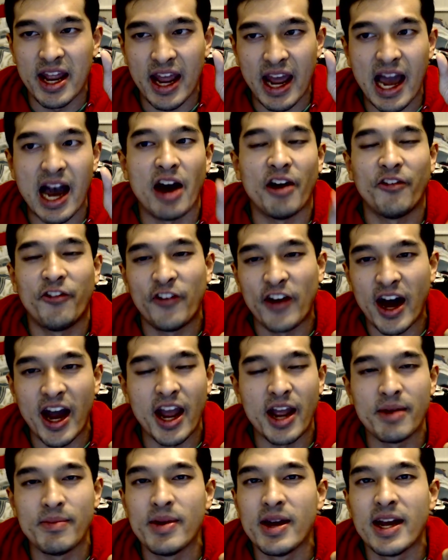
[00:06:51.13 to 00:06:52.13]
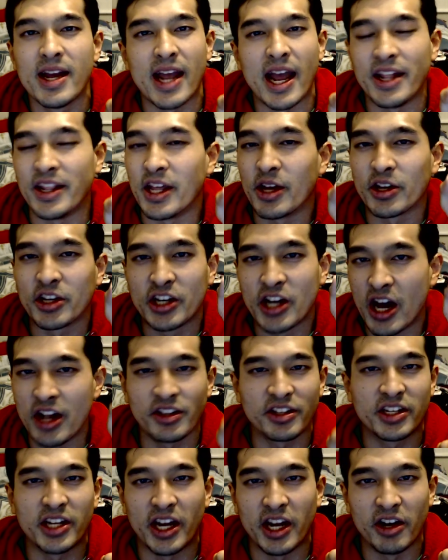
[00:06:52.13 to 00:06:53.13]
Alfheim, and then
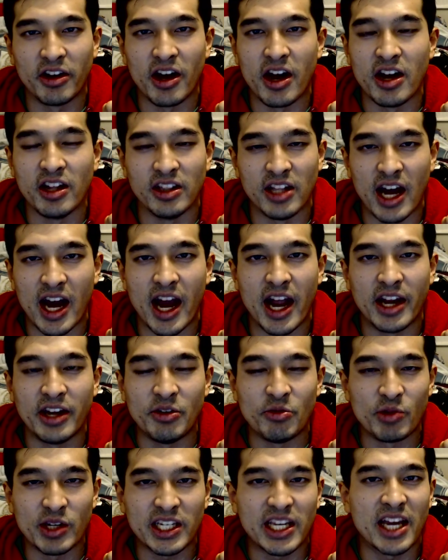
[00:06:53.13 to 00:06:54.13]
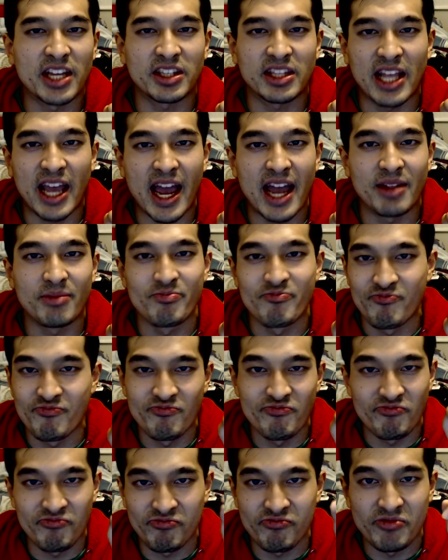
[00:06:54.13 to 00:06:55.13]
Gun Girl Online, we get that
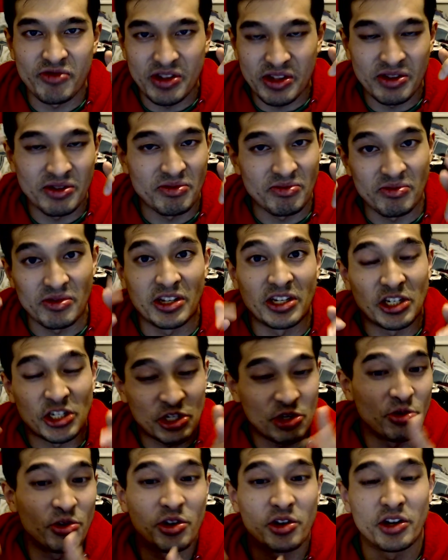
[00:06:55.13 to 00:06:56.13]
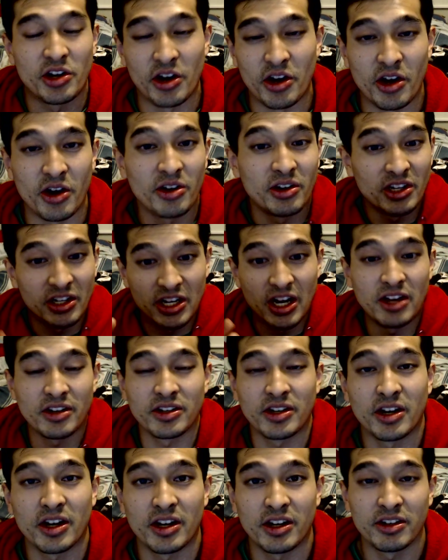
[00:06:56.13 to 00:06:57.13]
Gun
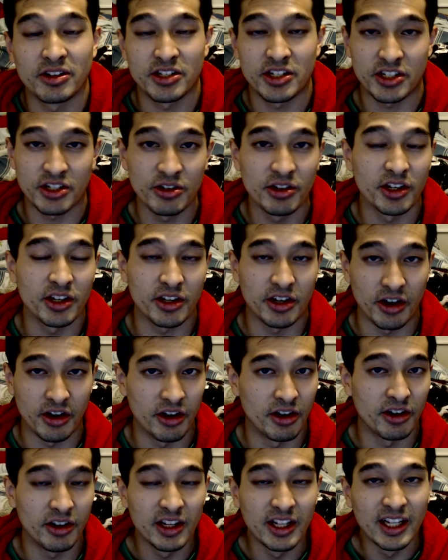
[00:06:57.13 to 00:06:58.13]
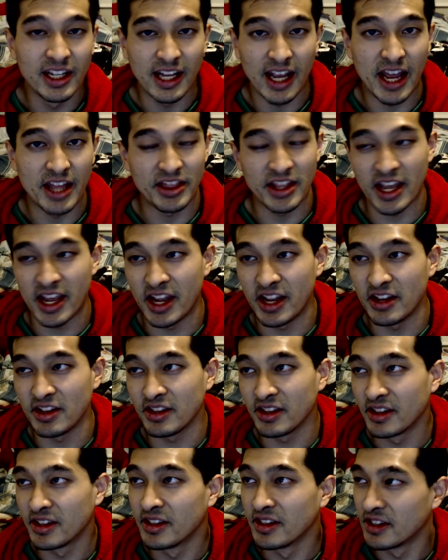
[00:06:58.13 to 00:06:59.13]
Girl, Shooter Girl, and then,
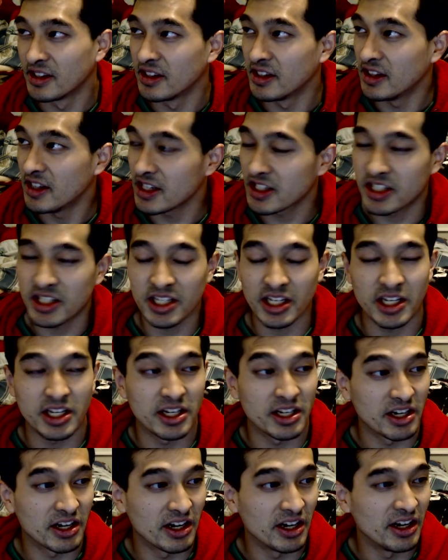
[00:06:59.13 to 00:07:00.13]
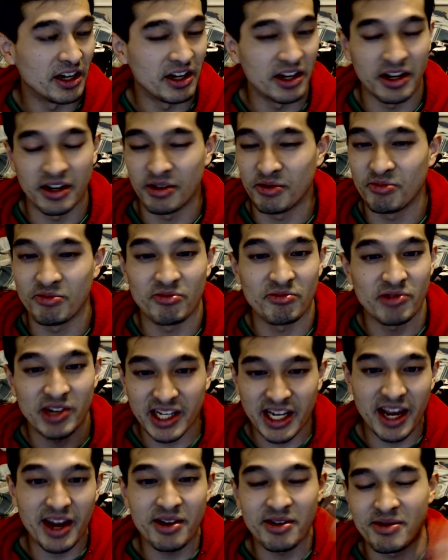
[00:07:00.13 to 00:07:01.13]
let's see here, and we
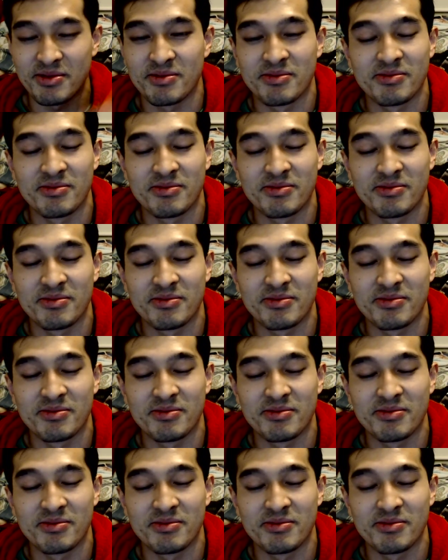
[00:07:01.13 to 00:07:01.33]
get